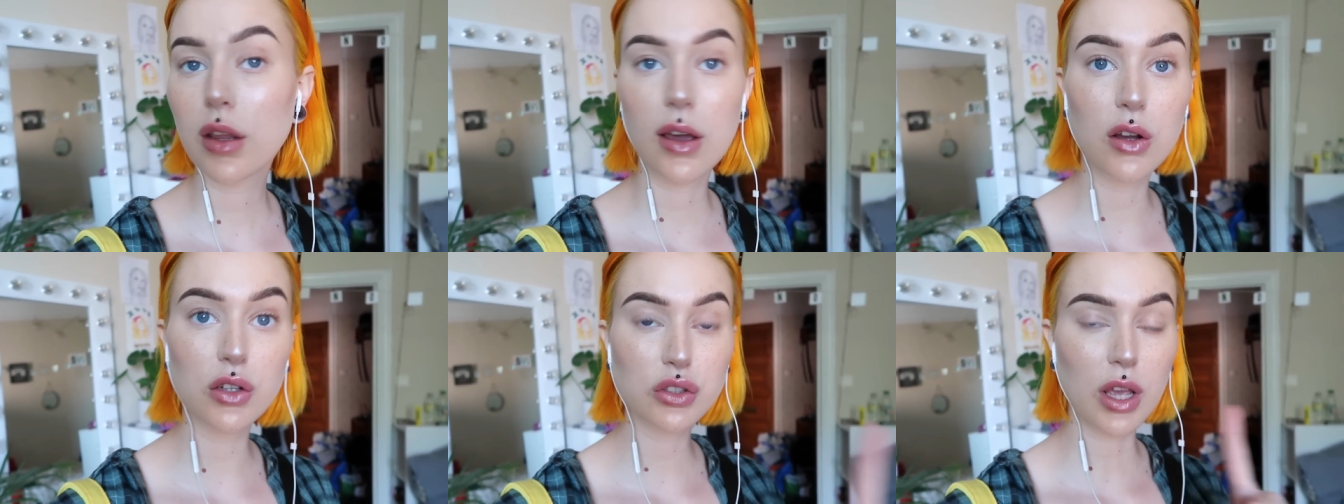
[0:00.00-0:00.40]

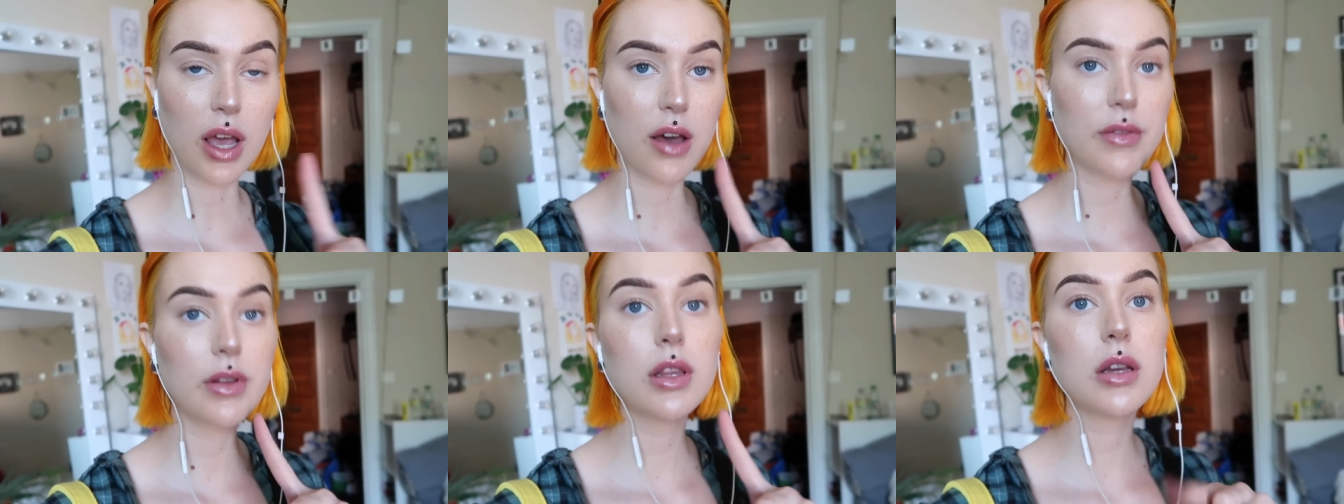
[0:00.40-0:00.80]
I also
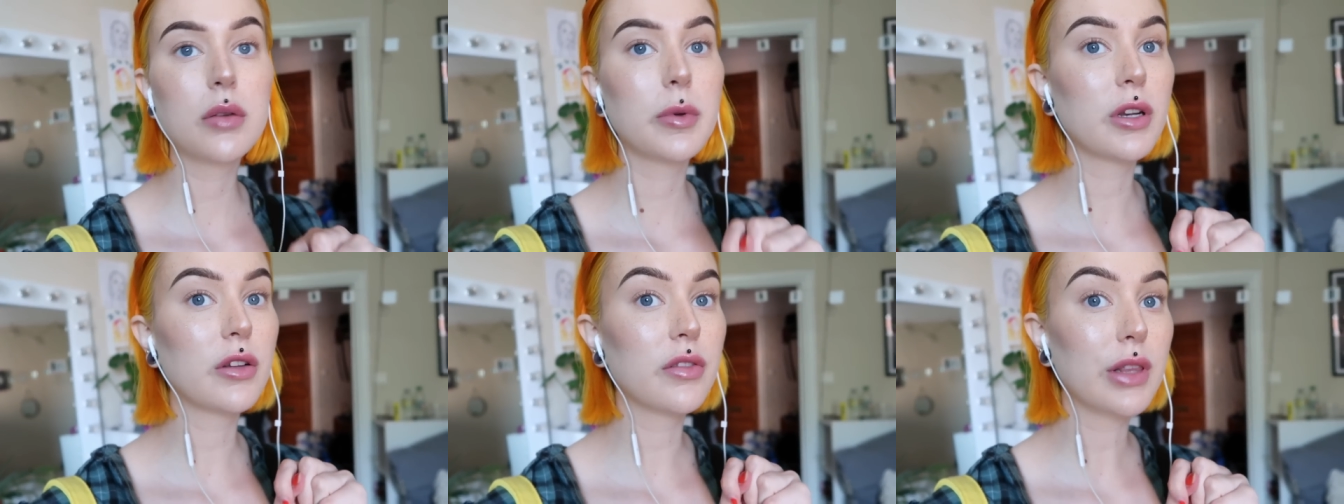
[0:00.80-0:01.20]
have a little
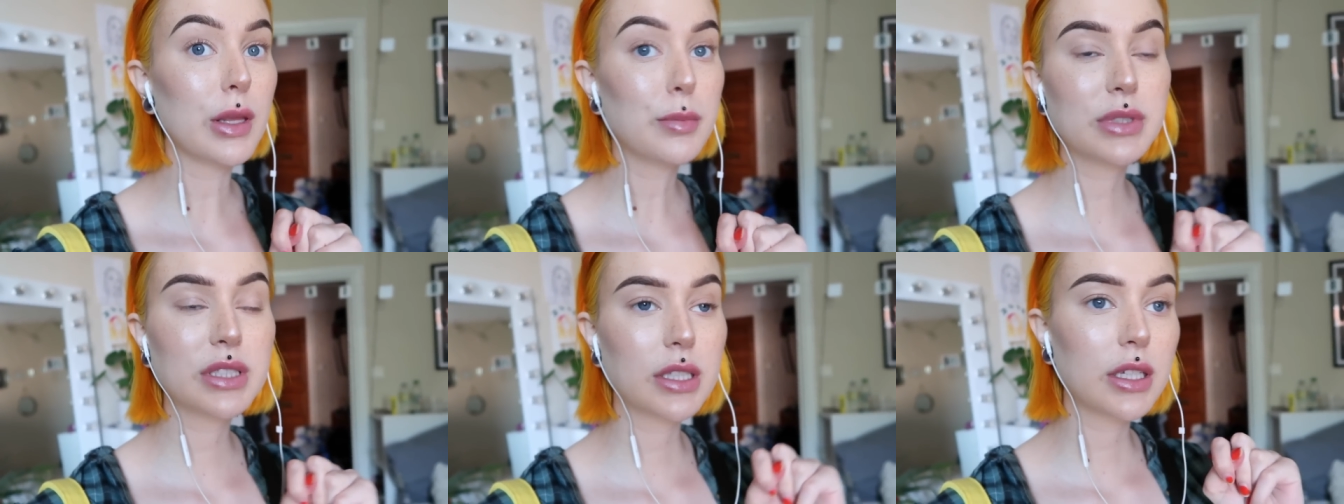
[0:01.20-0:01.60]
bit of
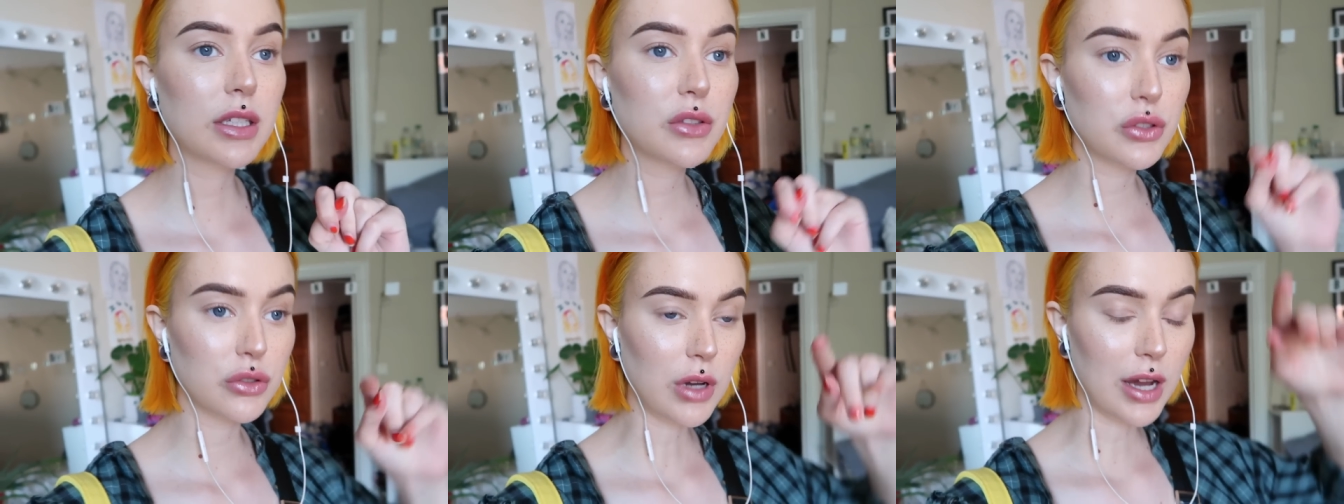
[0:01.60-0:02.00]

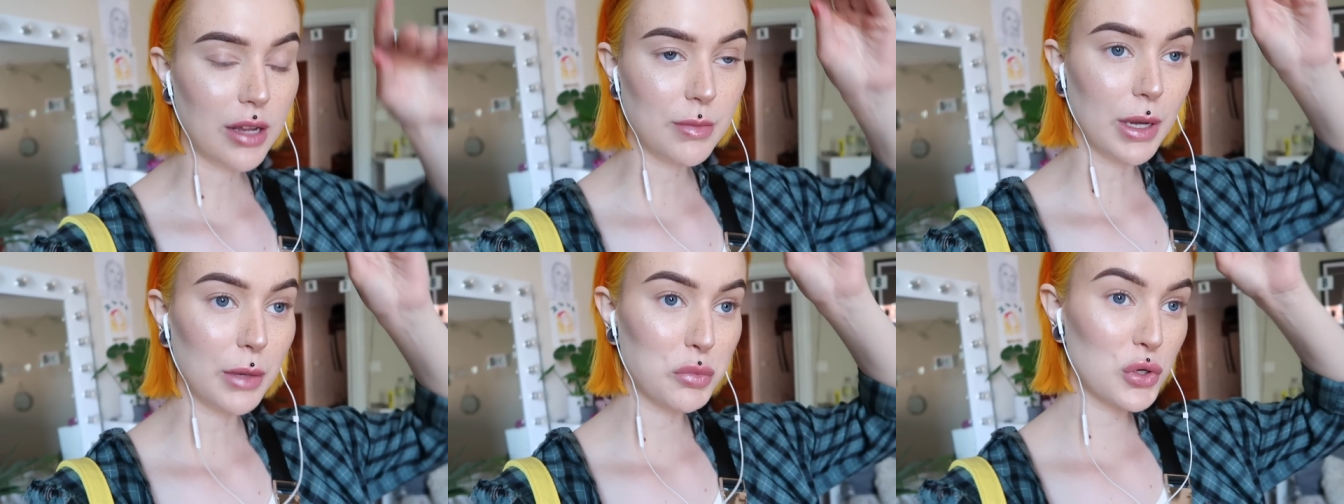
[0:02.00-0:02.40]
lipstick to
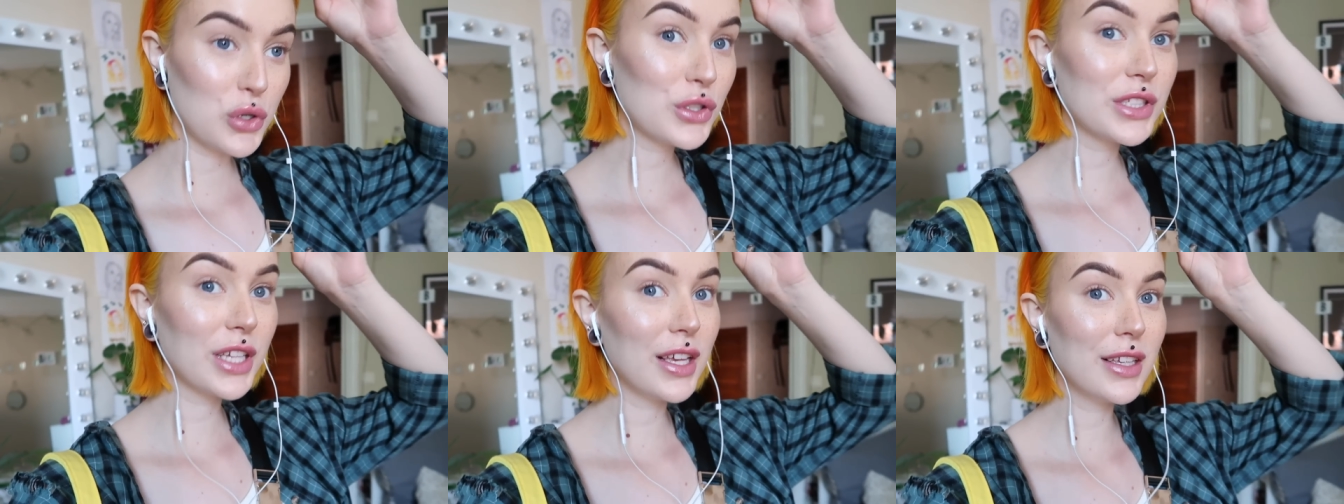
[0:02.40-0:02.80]
hide my
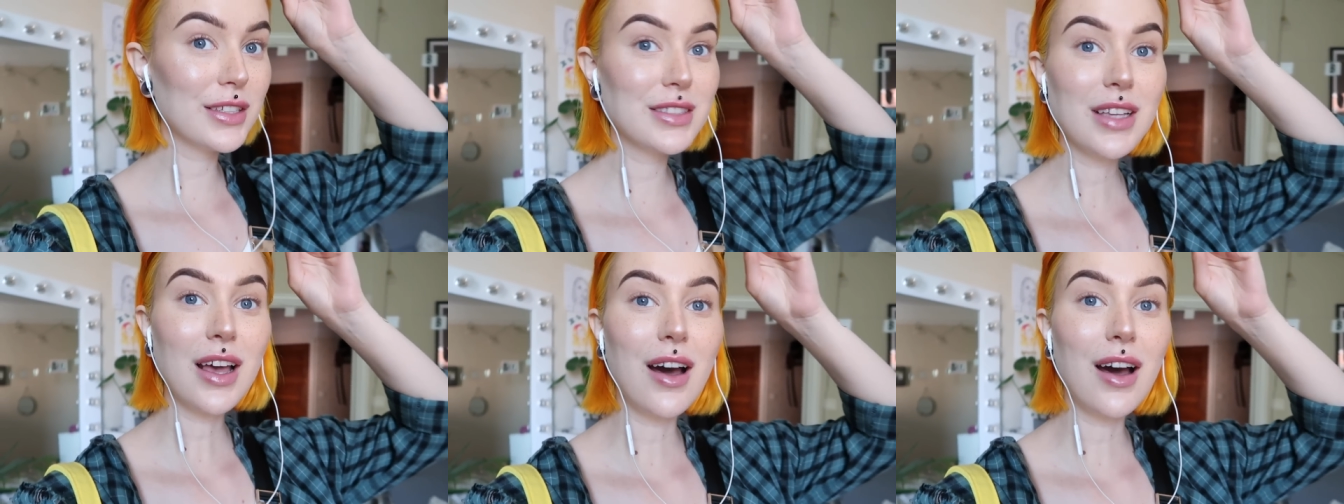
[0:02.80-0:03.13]
bruises,